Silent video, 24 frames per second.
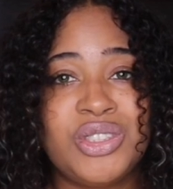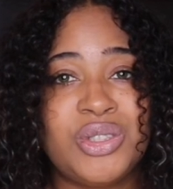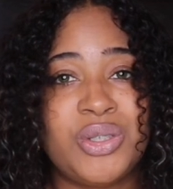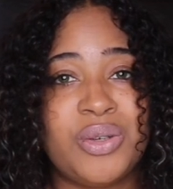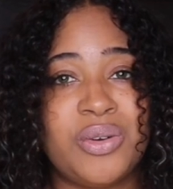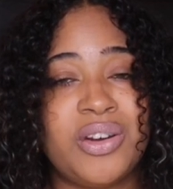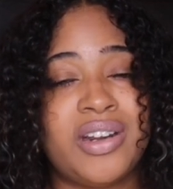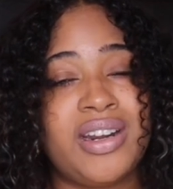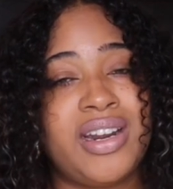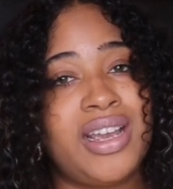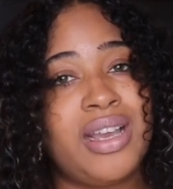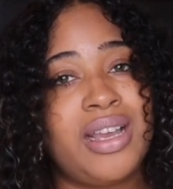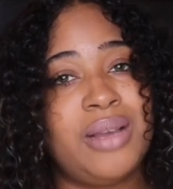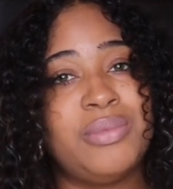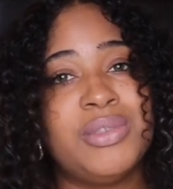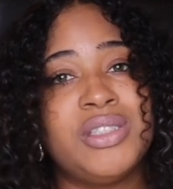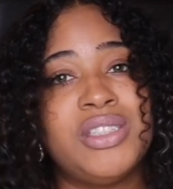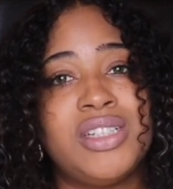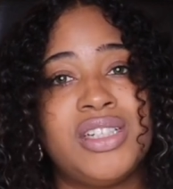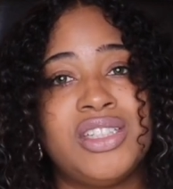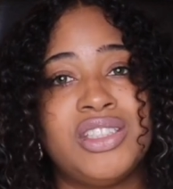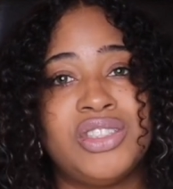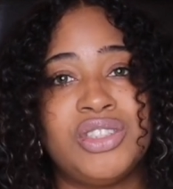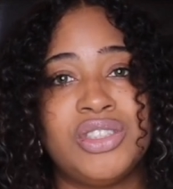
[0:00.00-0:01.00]
go on
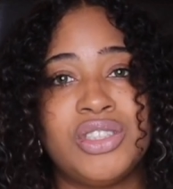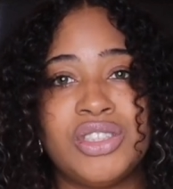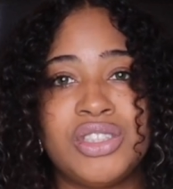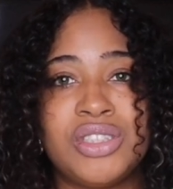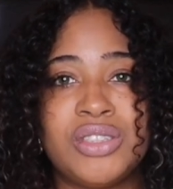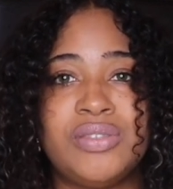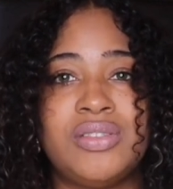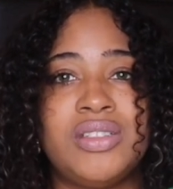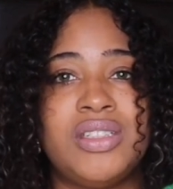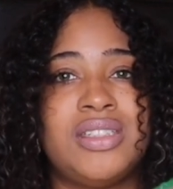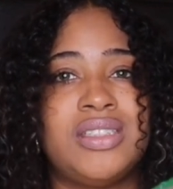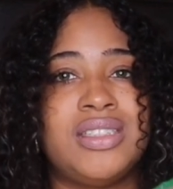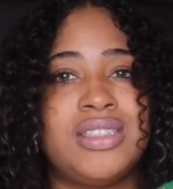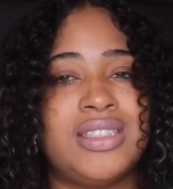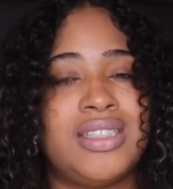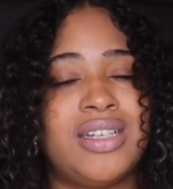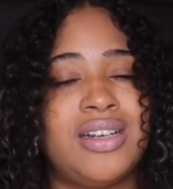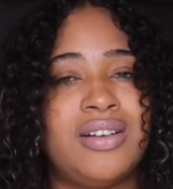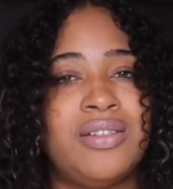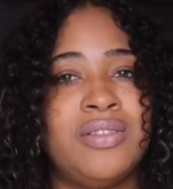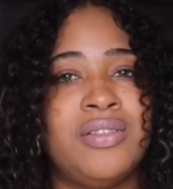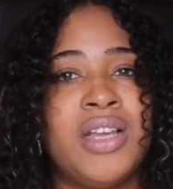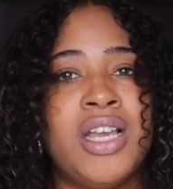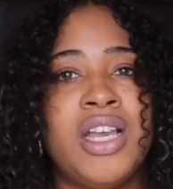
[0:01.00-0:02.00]
Amazon, search it for
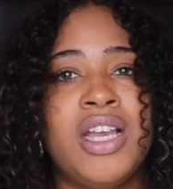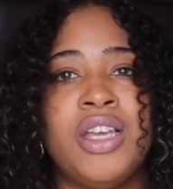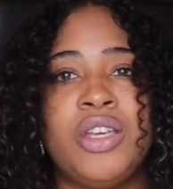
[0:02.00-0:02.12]
yourself.